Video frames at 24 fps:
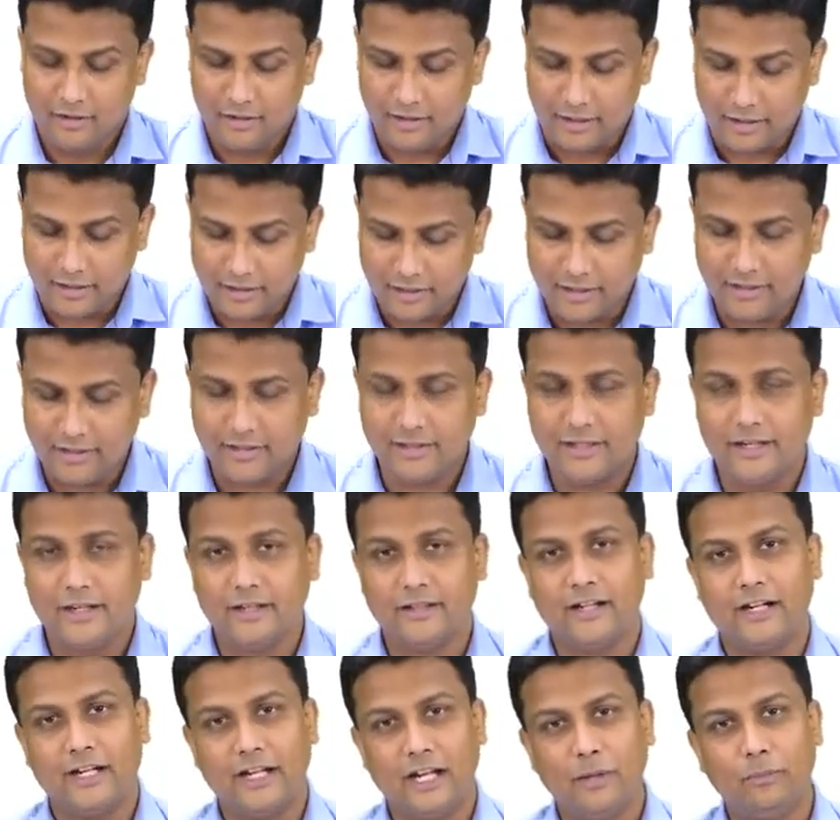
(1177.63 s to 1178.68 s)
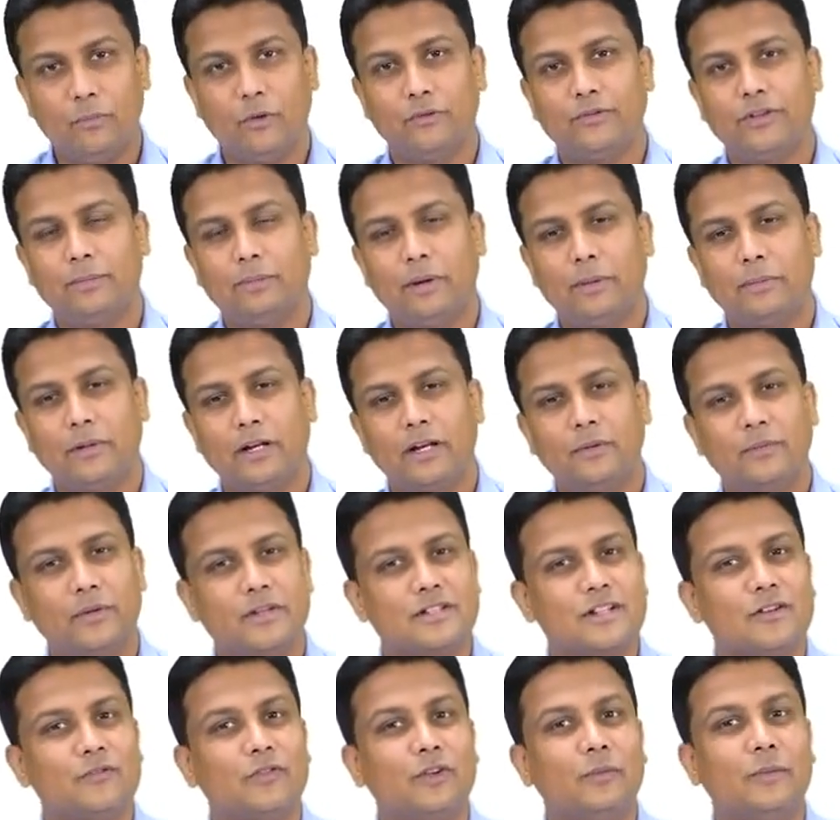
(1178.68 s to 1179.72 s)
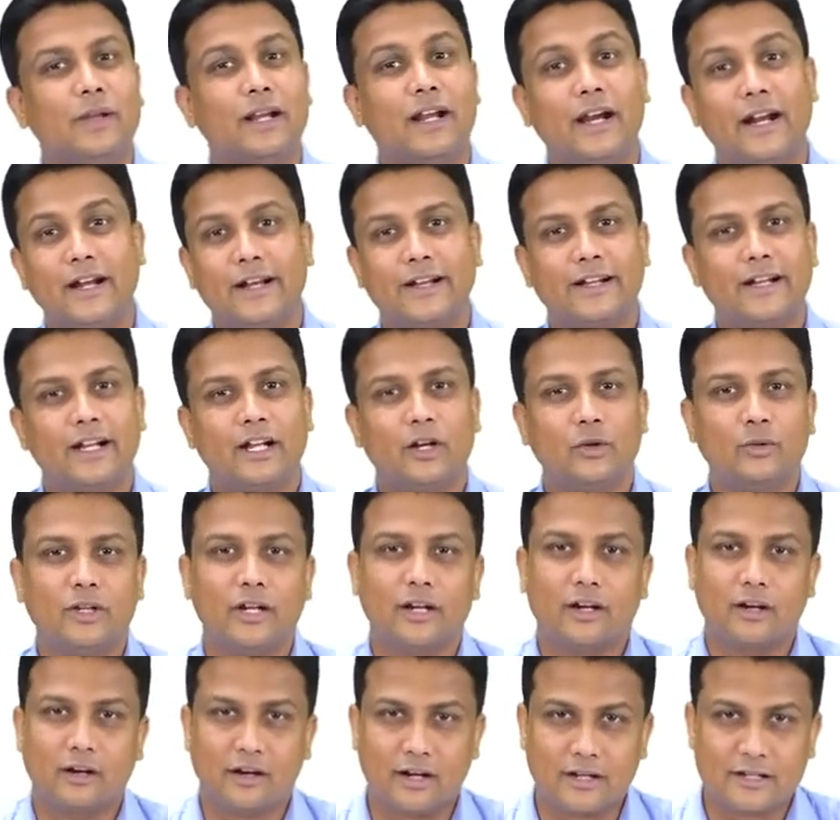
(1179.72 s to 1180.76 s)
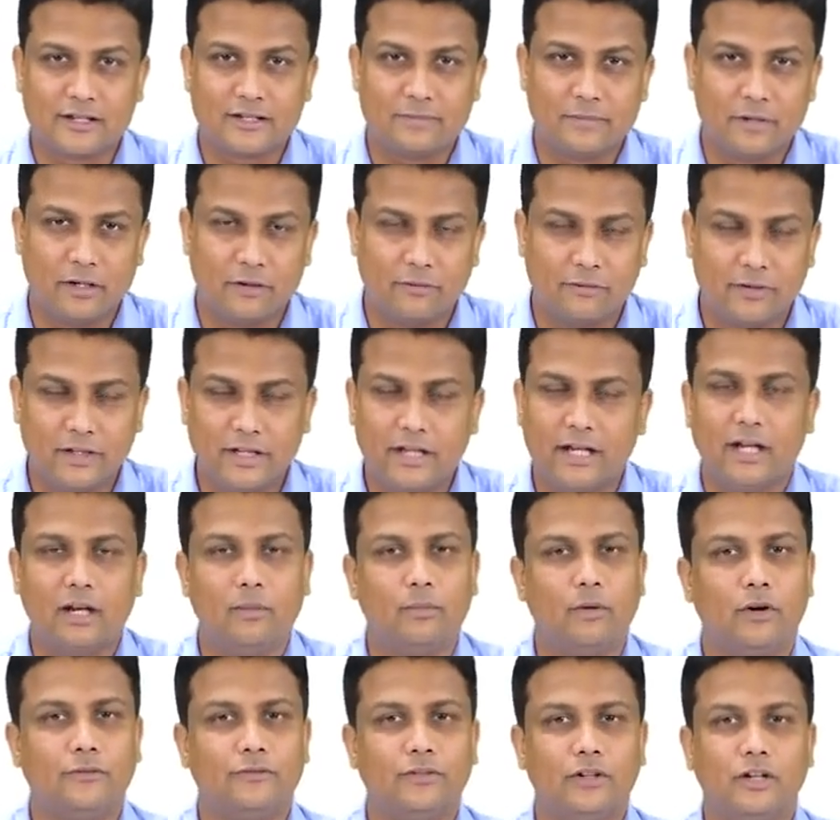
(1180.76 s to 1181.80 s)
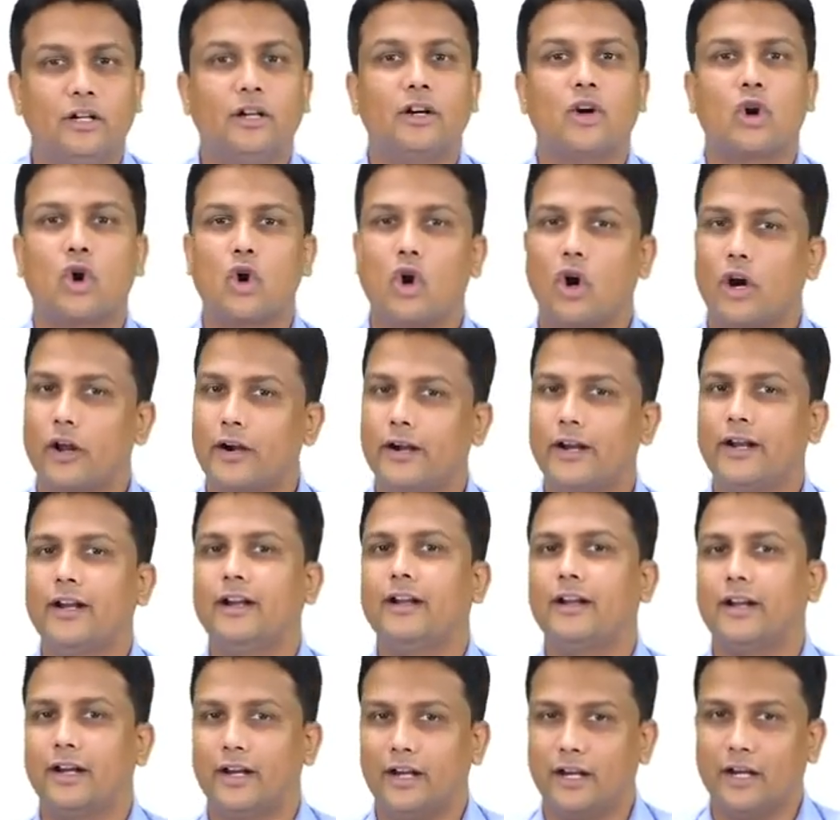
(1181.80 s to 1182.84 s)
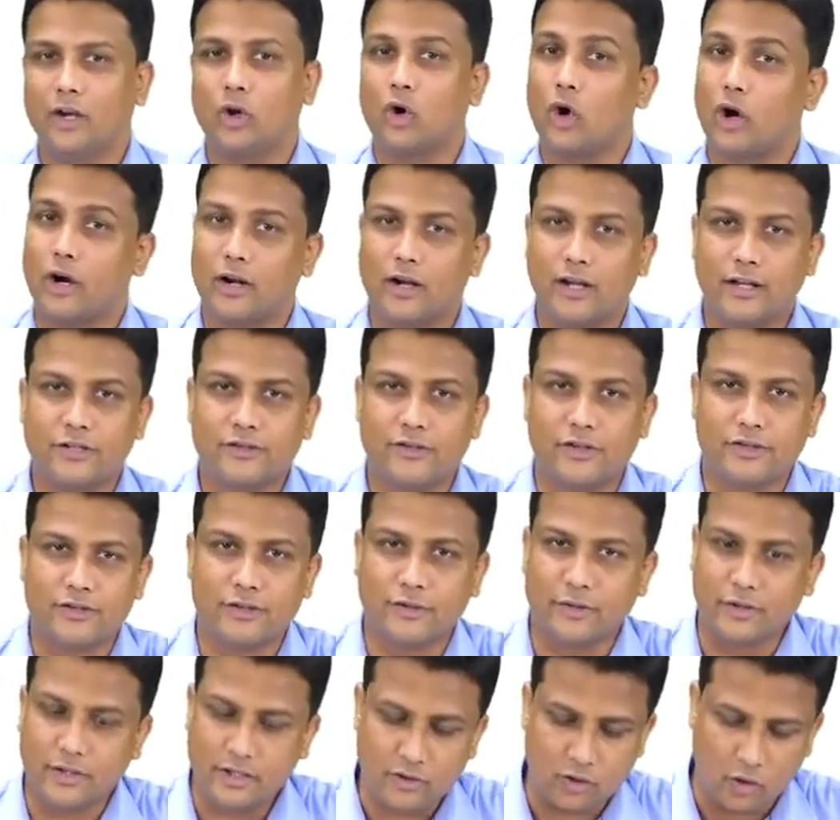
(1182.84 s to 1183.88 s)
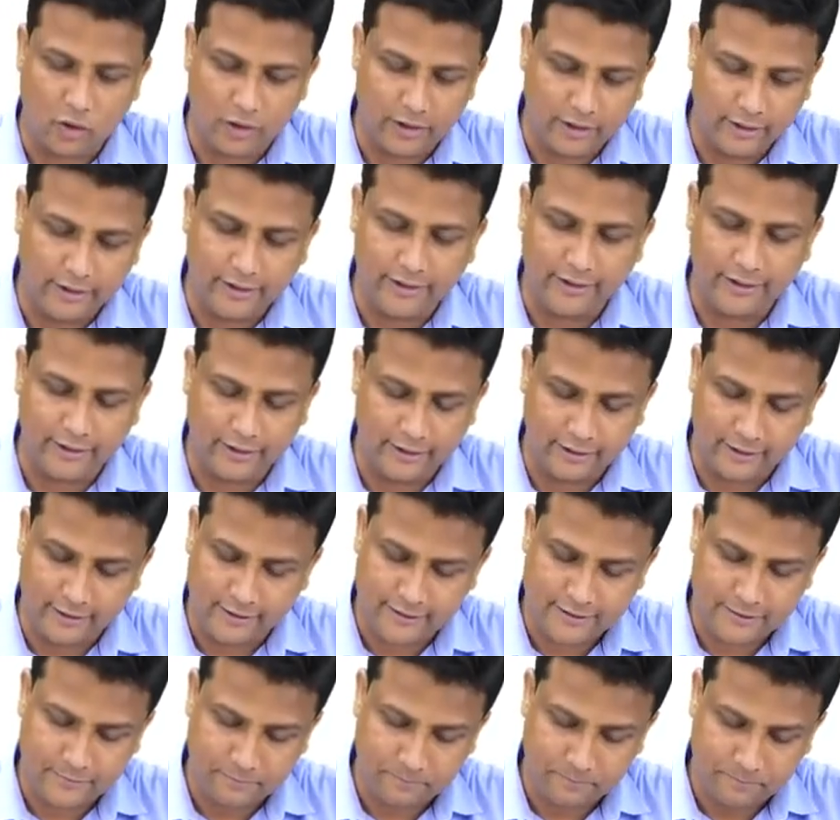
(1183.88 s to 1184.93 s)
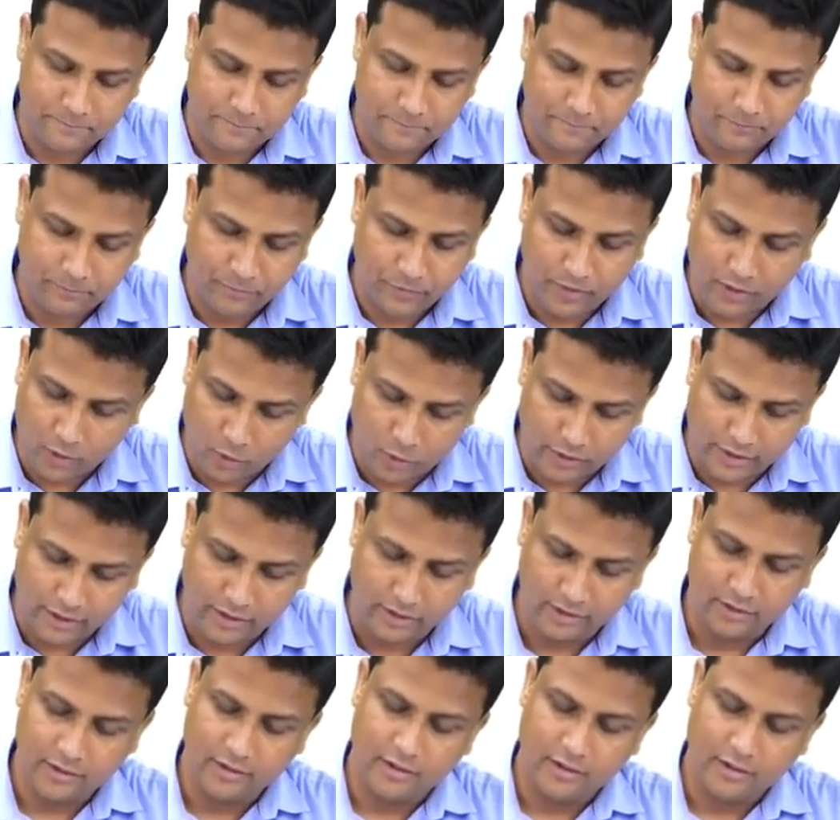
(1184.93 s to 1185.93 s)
And in that, the tip of the papillary muscle will be connected to the cusp with the help of a chordae tendinae, cord-like structure known as chordae tendinae, guys. Okay.